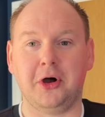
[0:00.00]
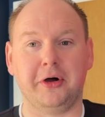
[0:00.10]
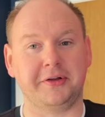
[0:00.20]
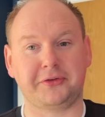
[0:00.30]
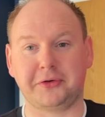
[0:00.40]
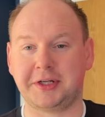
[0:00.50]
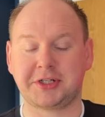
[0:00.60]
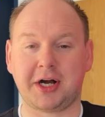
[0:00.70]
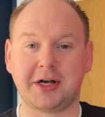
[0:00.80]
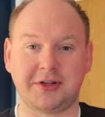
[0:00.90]
or it's going to
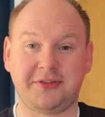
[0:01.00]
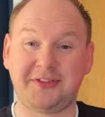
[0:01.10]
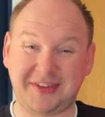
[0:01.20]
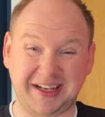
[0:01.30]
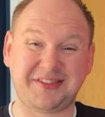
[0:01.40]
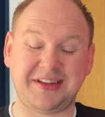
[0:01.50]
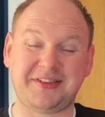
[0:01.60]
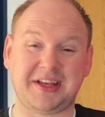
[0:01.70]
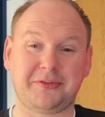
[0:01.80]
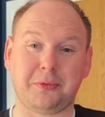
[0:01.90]
charge at
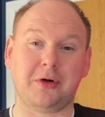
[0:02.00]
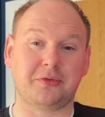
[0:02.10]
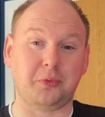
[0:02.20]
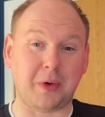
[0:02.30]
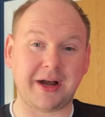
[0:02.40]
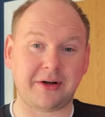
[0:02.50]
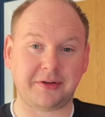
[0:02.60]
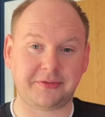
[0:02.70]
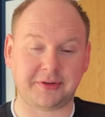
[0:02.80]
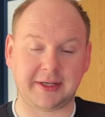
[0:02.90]
66 watts
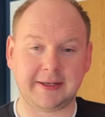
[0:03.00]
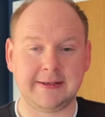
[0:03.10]
wirelessly.